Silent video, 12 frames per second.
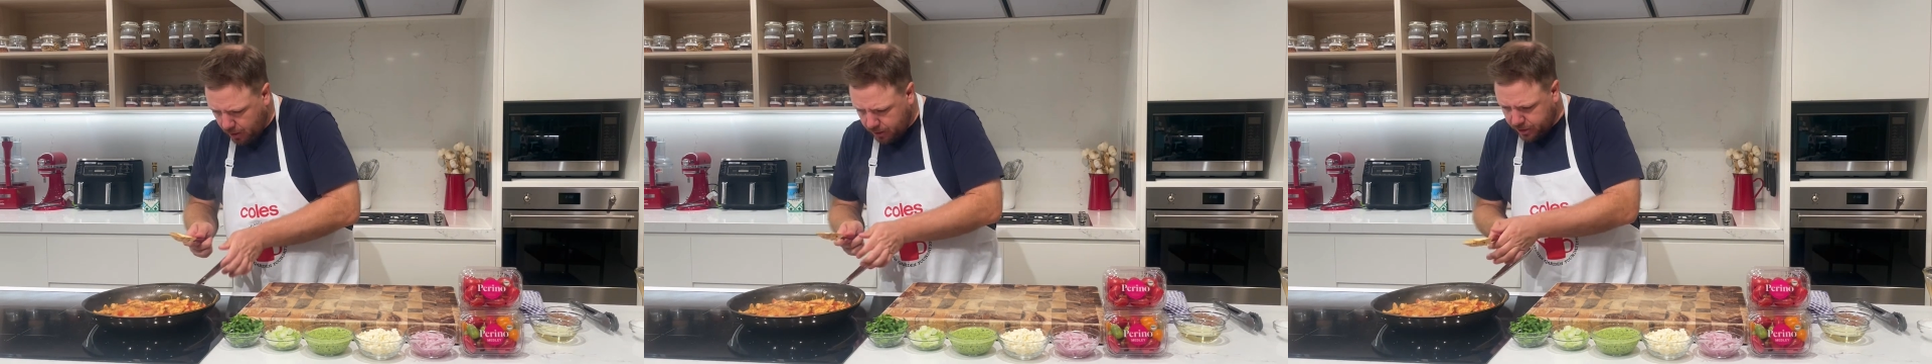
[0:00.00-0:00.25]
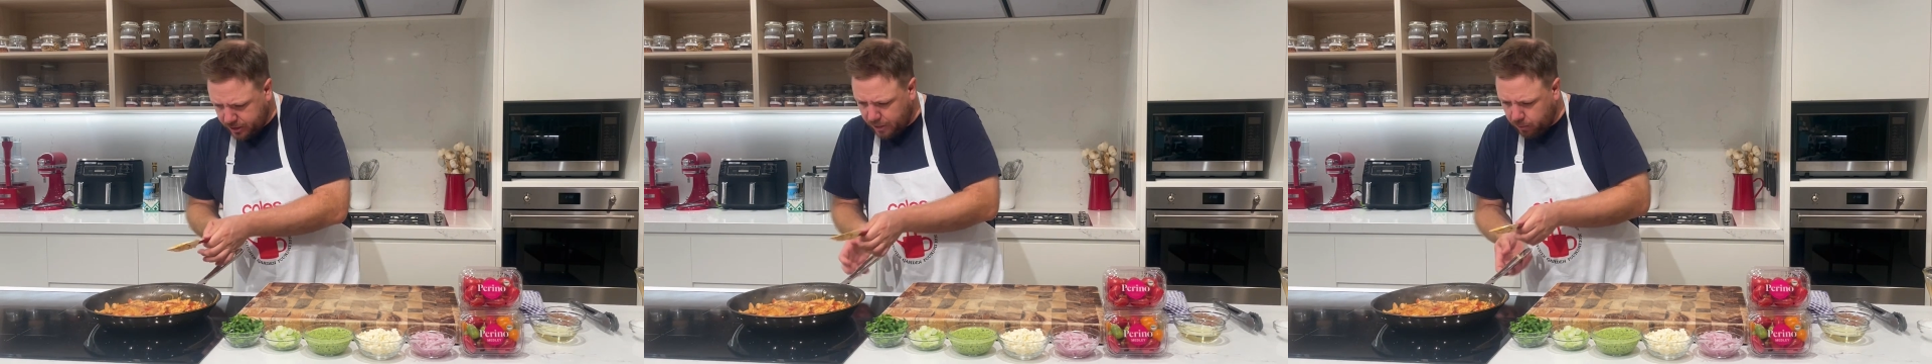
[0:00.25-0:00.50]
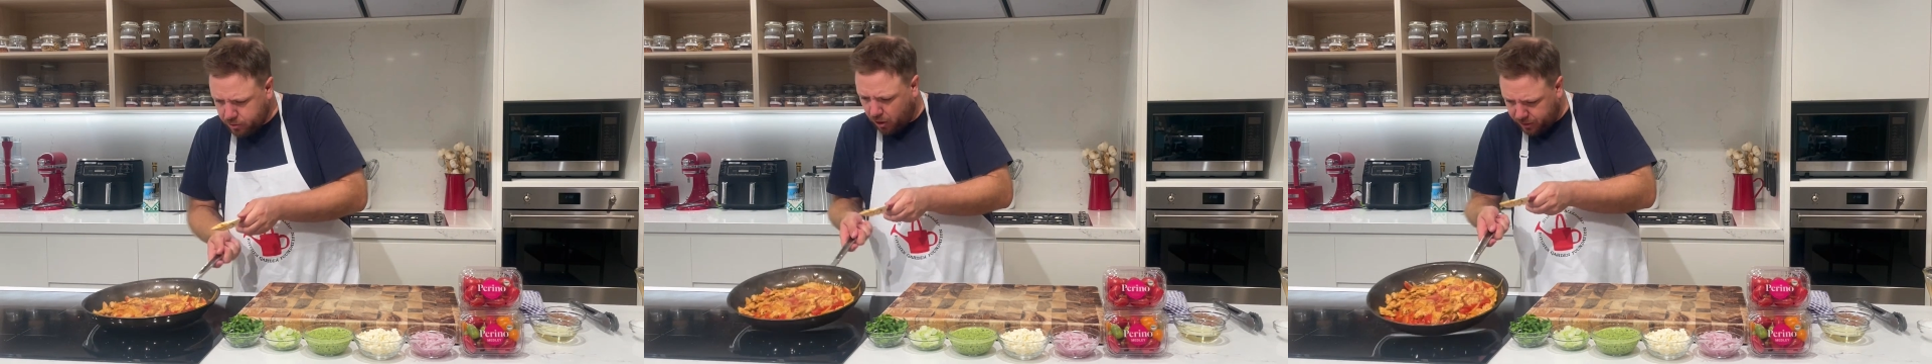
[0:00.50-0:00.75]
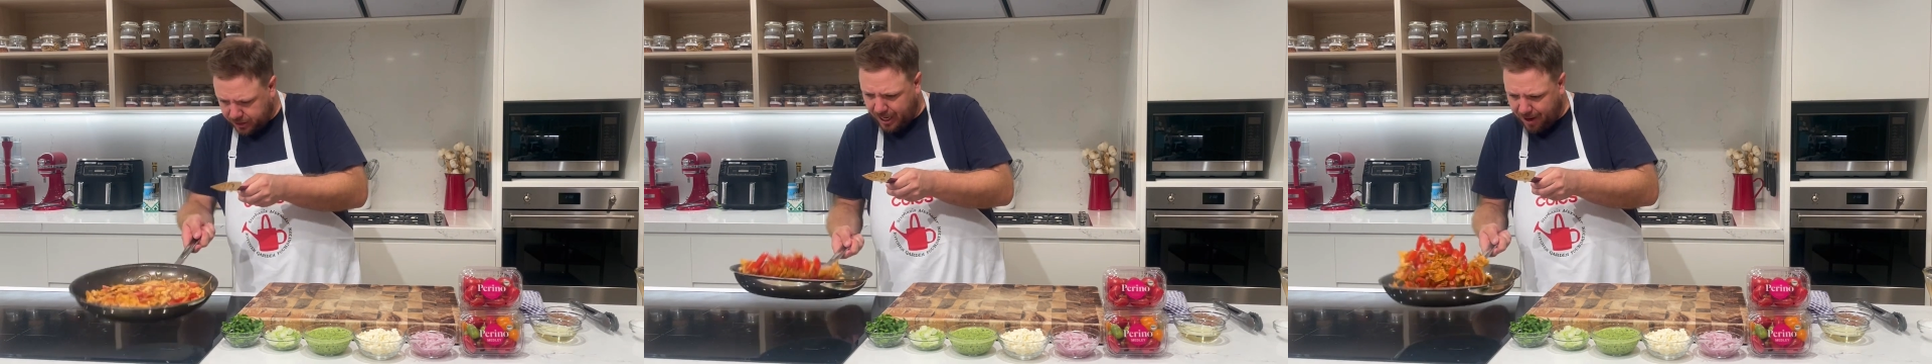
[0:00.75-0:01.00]
just a little
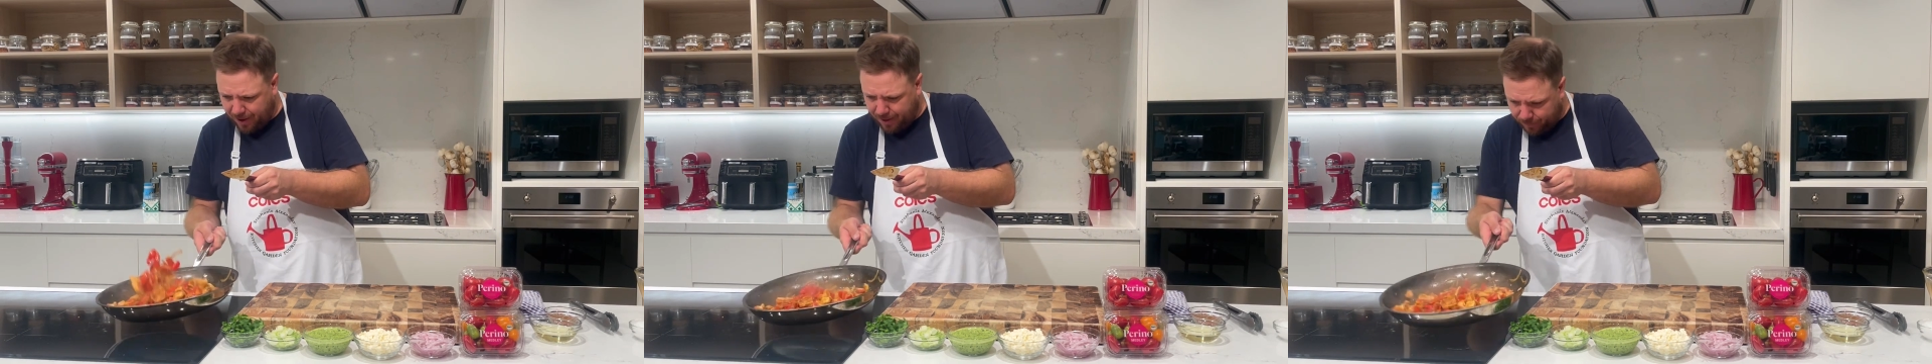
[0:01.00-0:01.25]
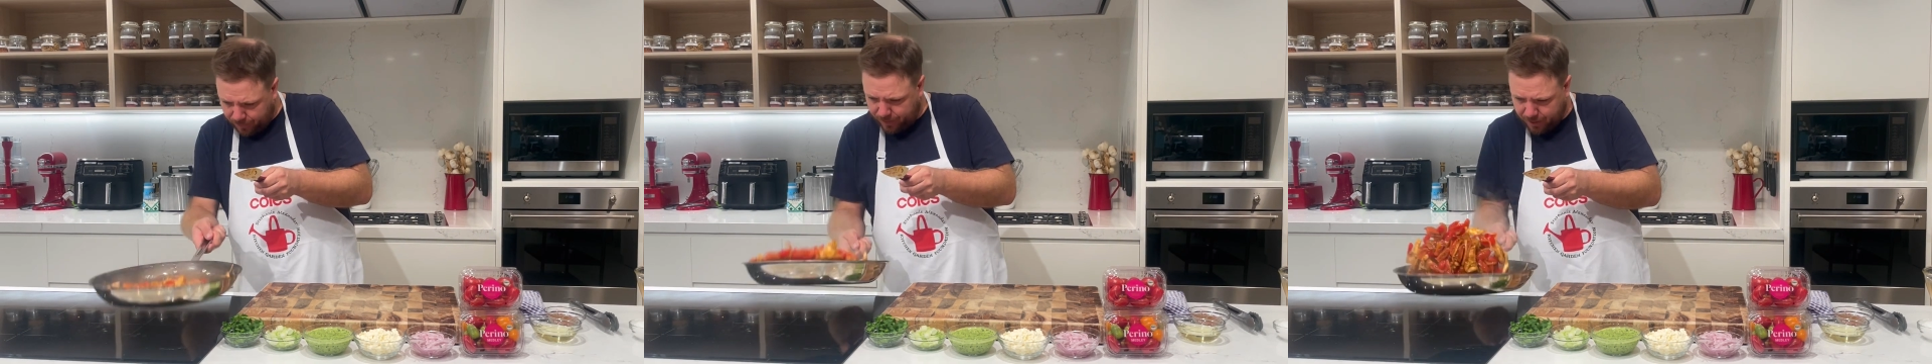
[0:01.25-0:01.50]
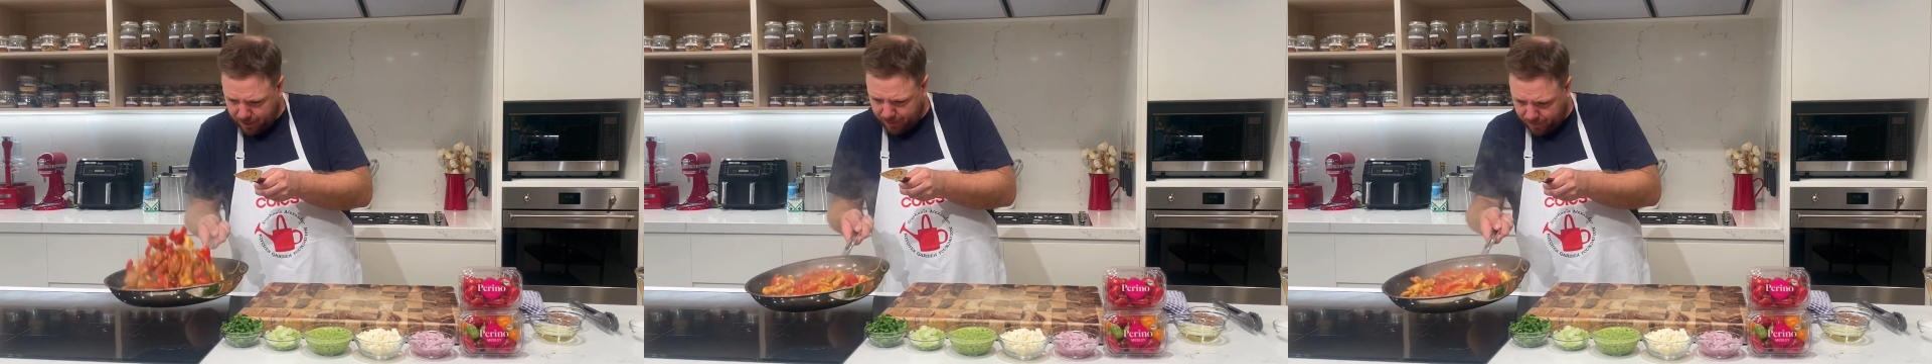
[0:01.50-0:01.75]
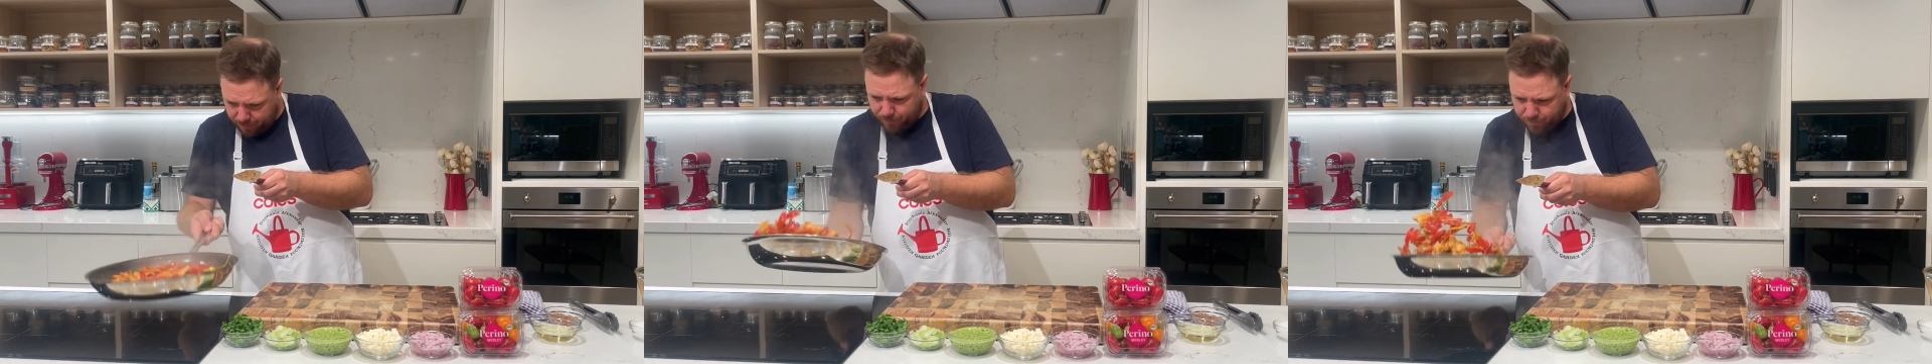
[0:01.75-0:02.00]
toss together.
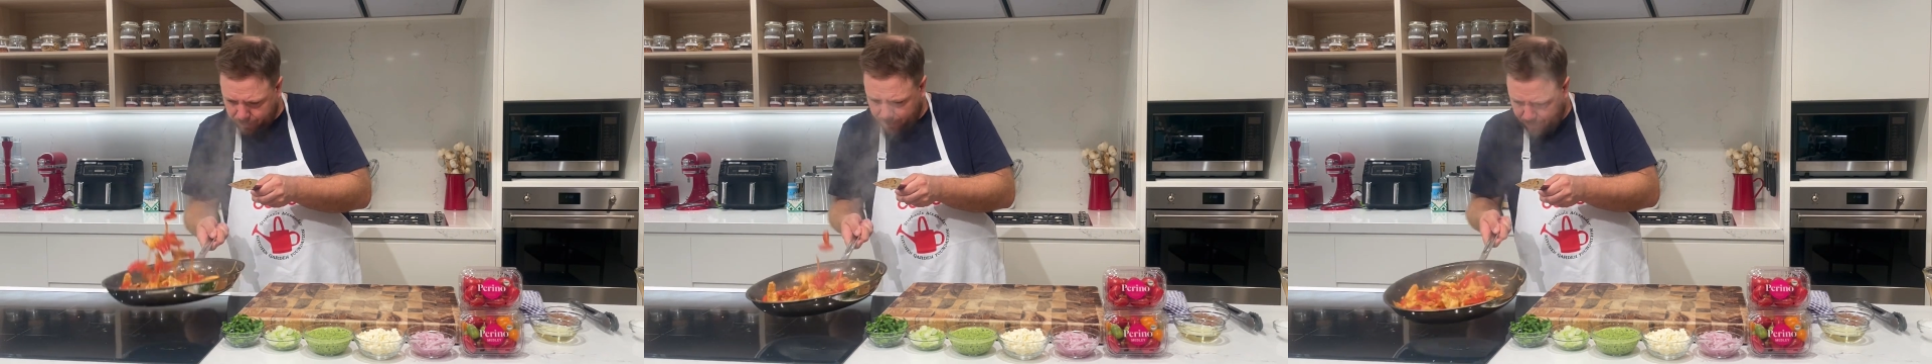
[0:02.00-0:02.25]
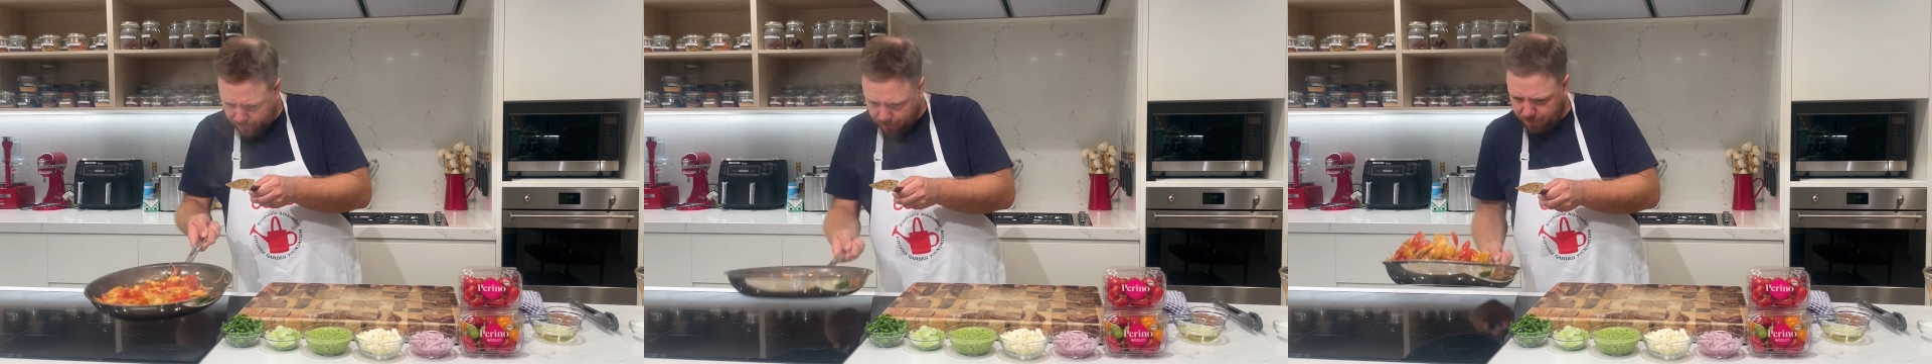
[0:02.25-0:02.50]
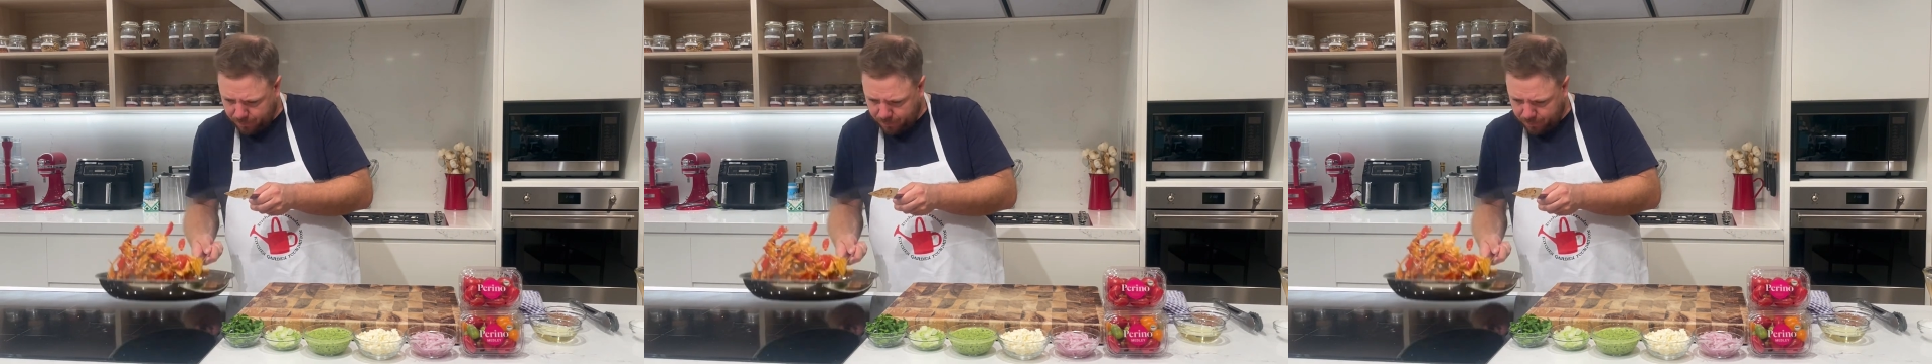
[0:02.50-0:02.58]
Now it's